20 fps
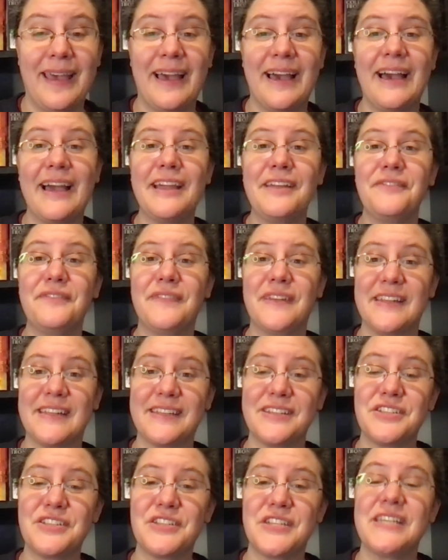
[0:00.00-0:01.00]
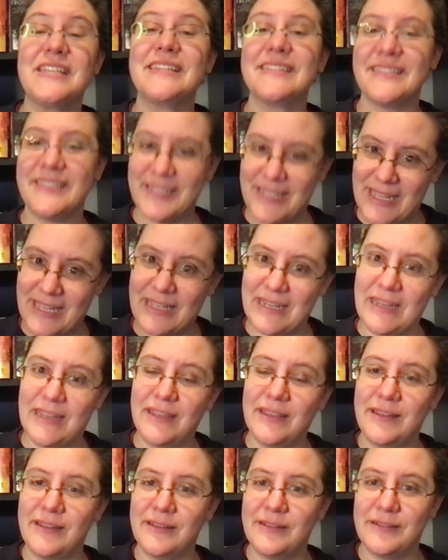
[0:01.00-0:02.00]
I finished 10
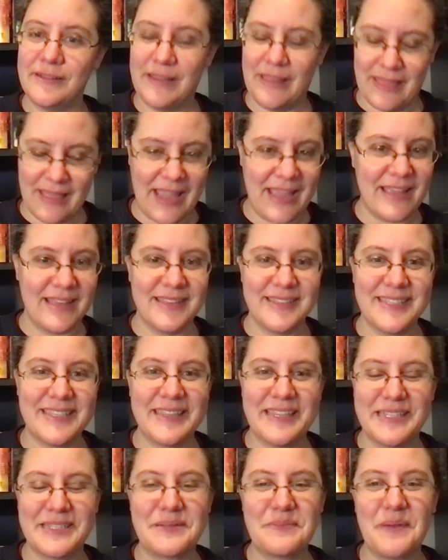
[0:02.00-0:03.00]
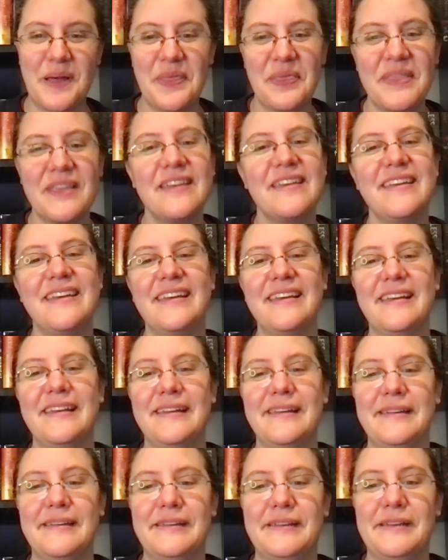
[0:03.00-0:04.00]
things this month,
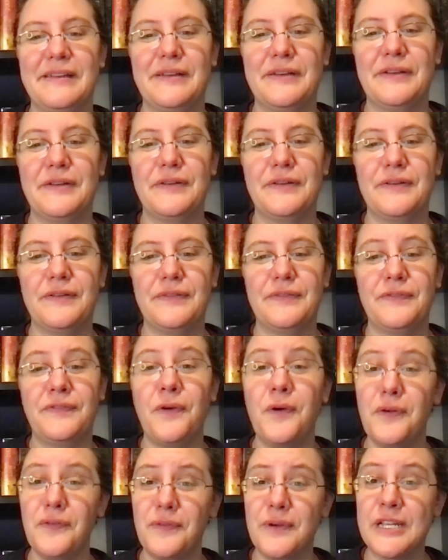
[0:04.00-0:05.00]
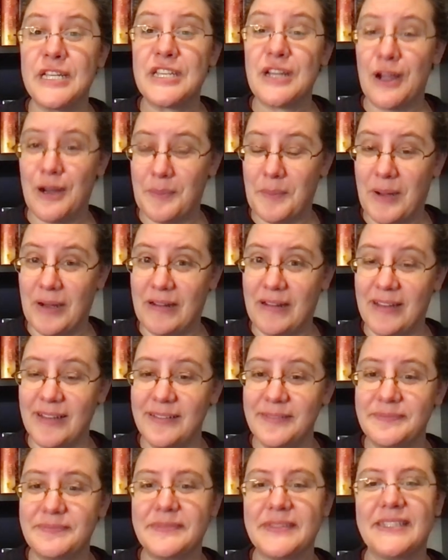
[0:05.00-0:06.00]
four of which are manga,
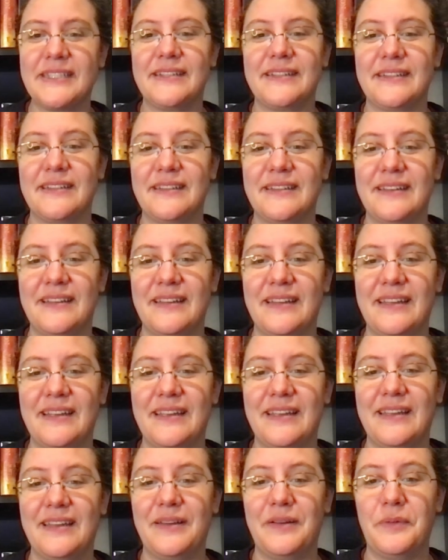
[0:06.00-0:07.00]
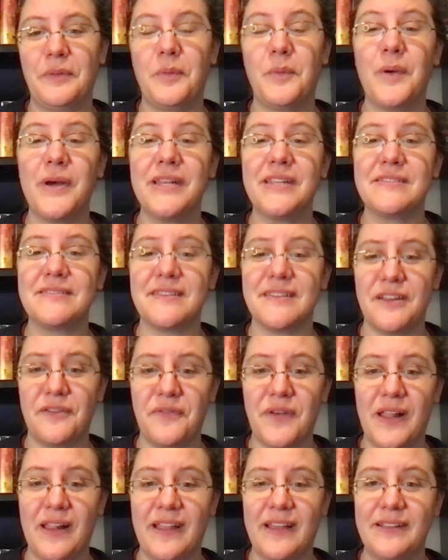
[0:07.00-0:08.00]
one is a
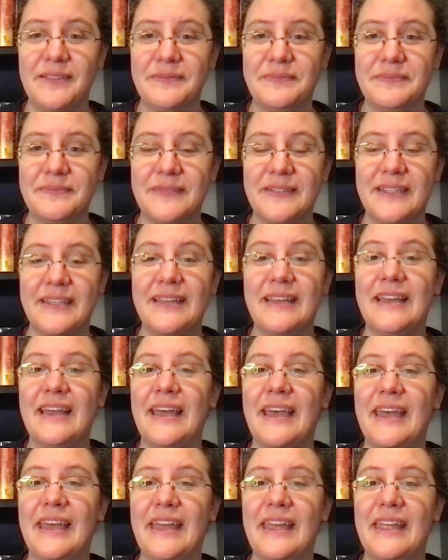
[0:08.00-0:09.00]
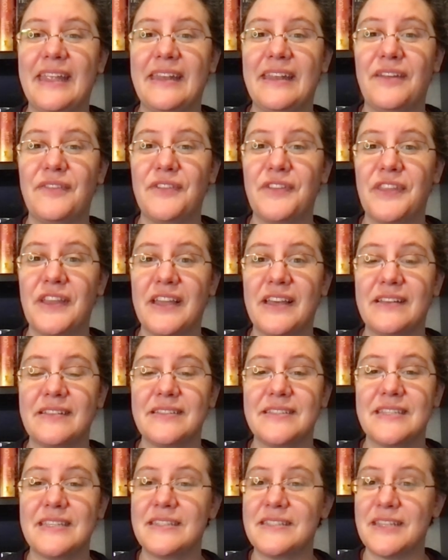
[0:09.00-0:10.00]
novella, and everything
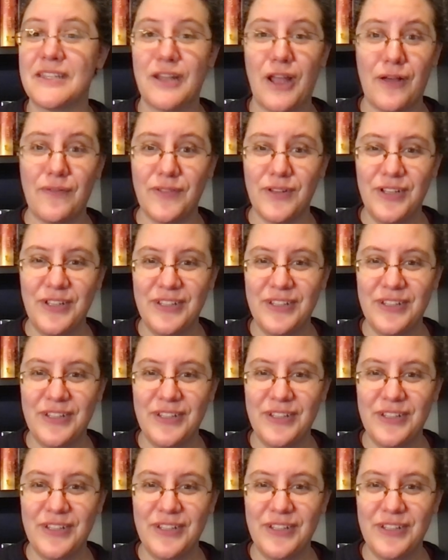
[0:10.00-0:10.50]
else is a novel,